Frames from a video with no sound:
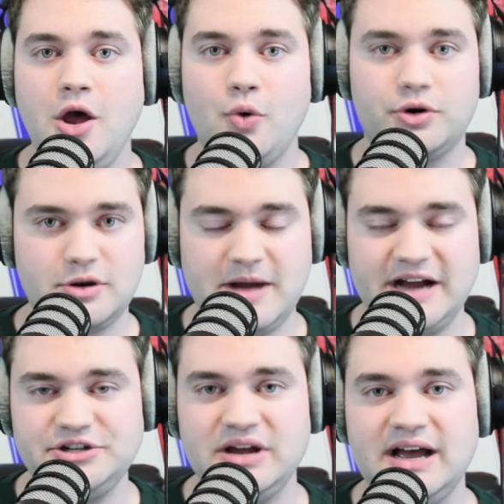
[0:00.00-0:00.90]
Want to
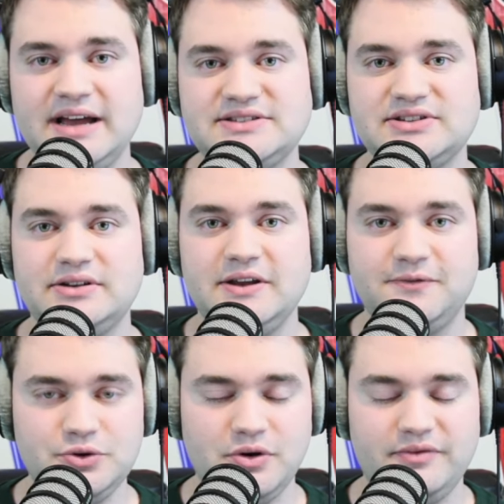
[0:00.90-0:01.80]
remind you guys,
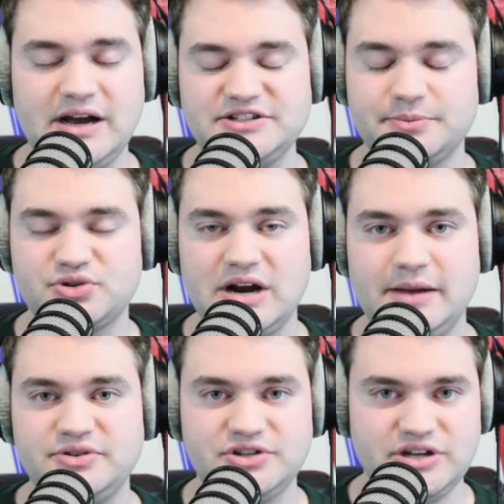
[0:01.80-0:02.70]
if you have not
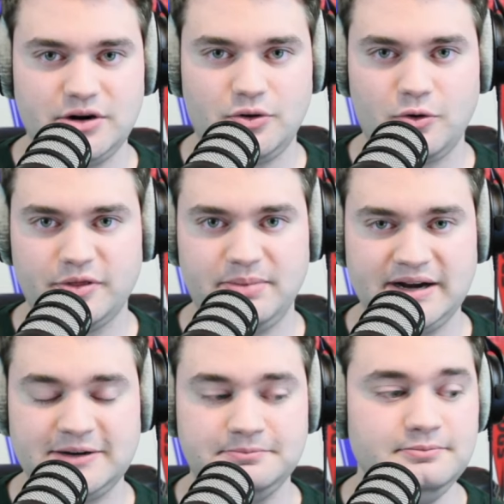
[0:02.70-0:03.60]
subscribed to the channel or the
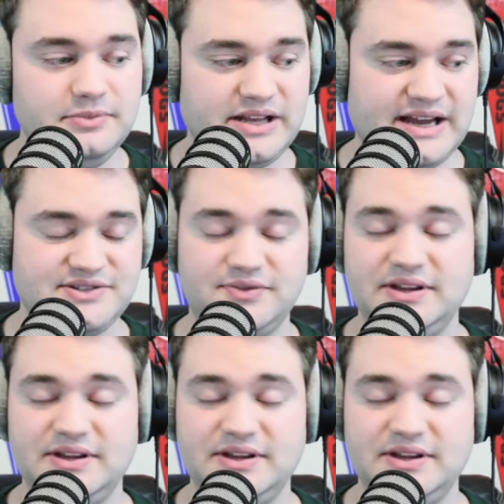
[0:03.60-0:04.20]
podcast feed,